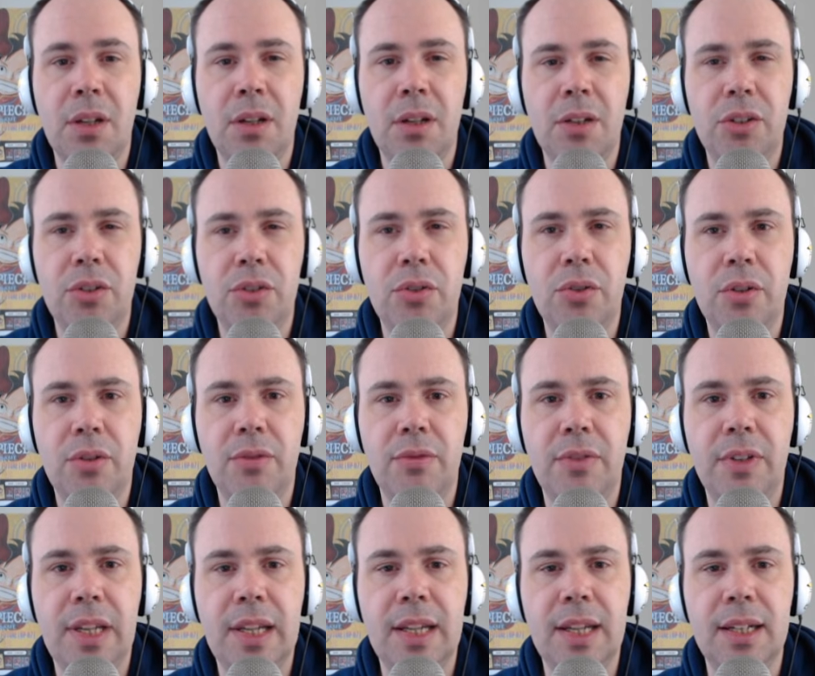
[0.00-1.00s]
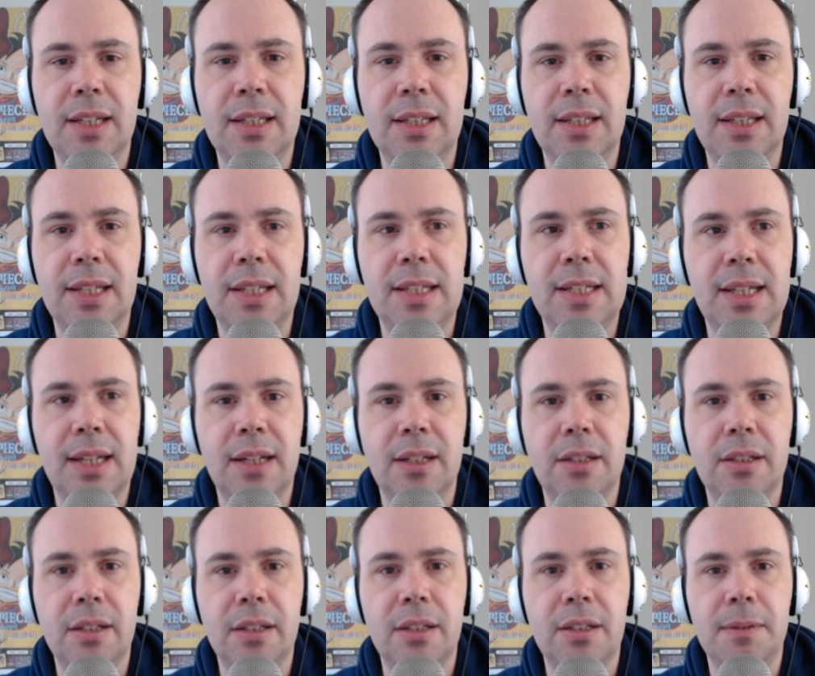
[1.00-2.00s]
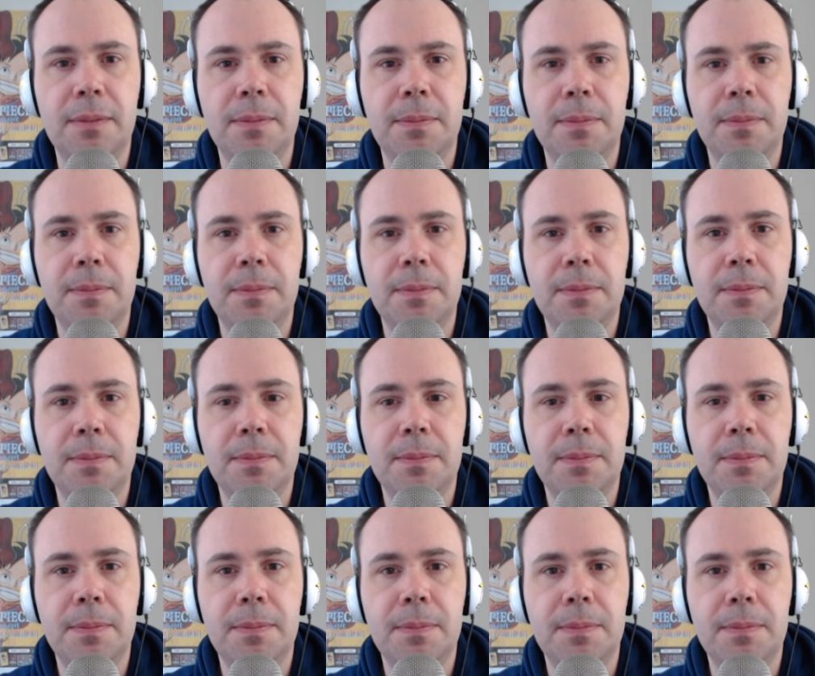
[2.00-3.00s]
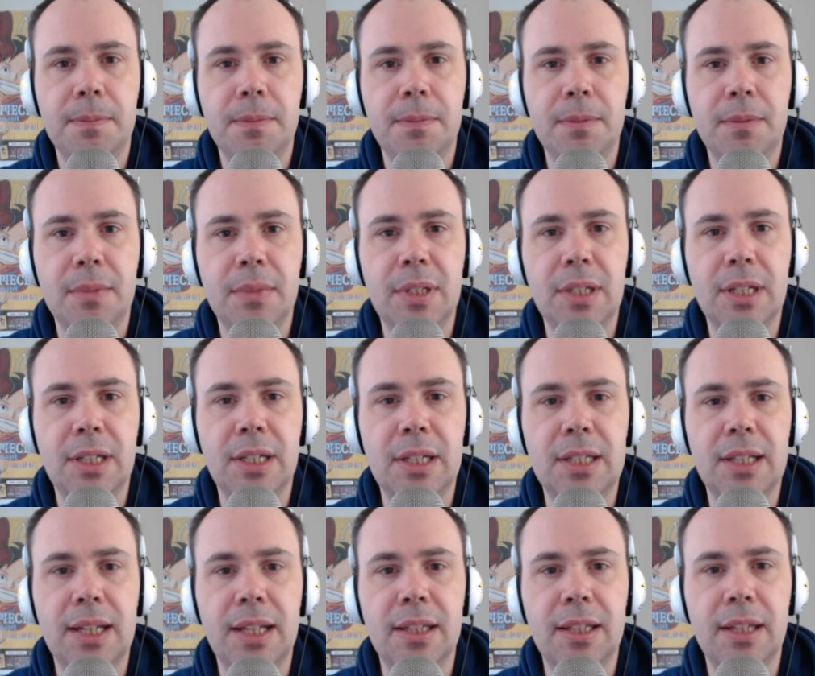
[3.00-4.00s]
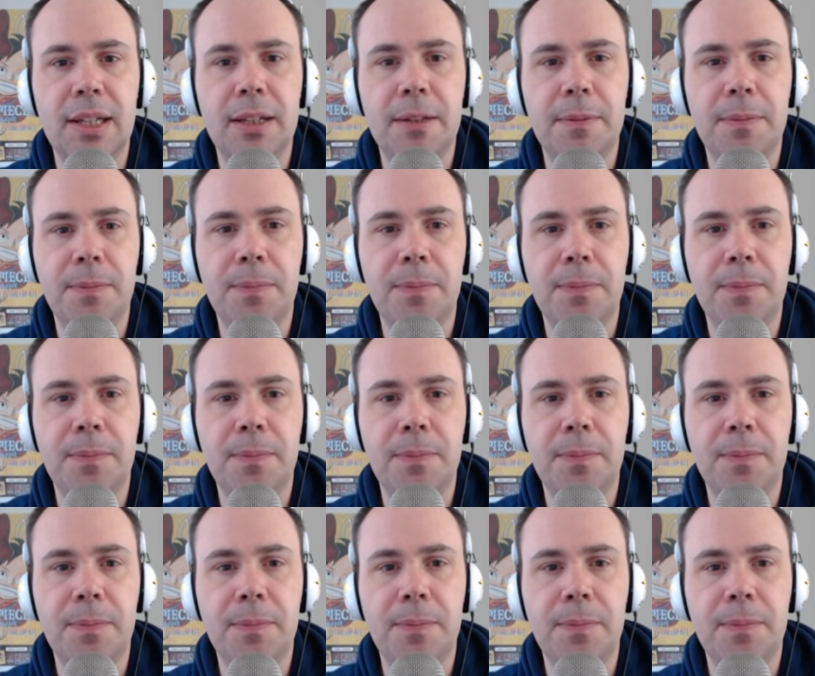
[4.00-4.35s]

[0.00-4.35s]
Should have hit into this actually. We're going to take that.